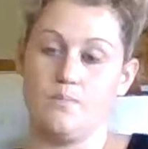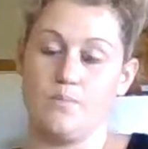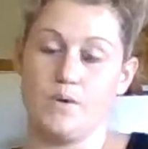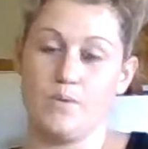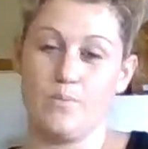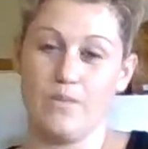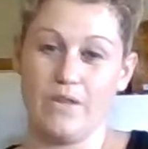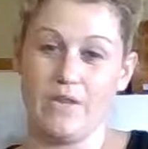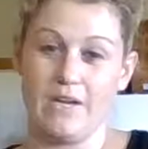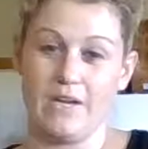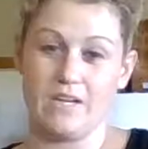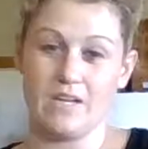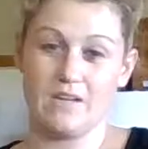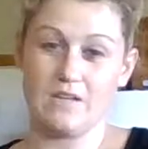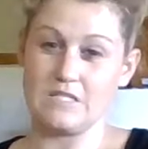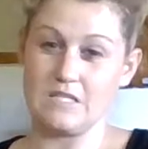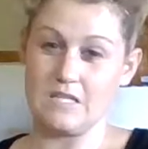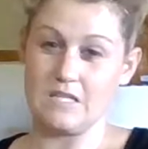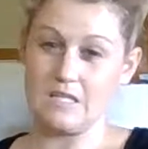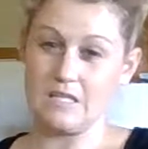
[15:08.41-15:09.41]
People like
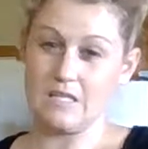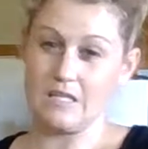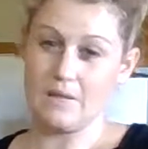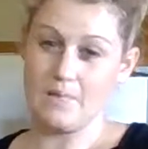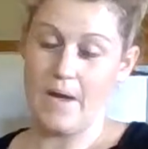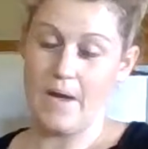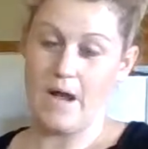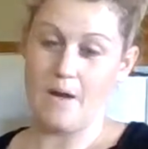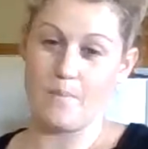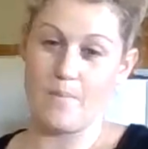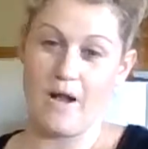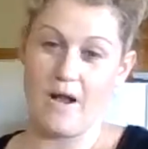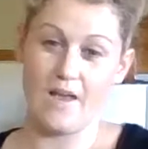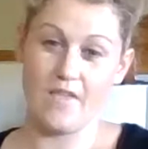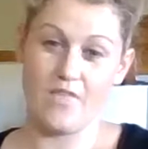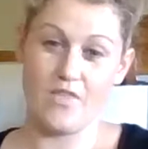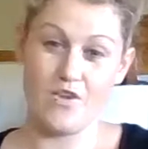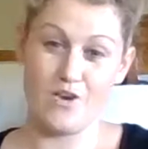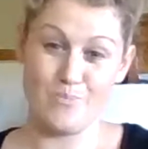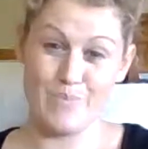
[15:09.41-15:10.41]
it to clean back
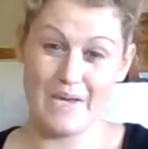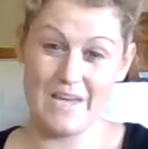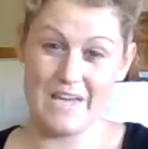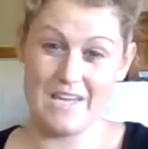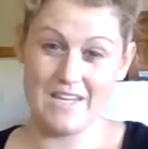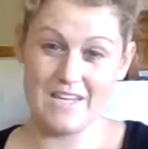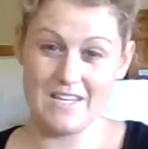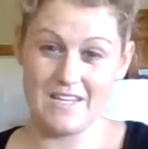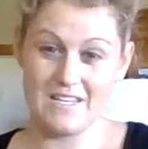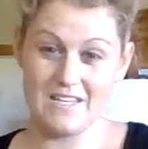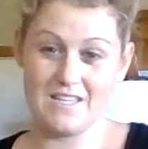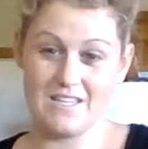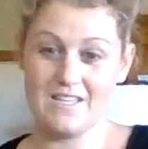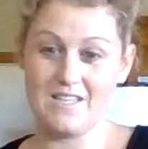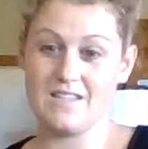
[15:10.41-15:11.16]
behind their bed.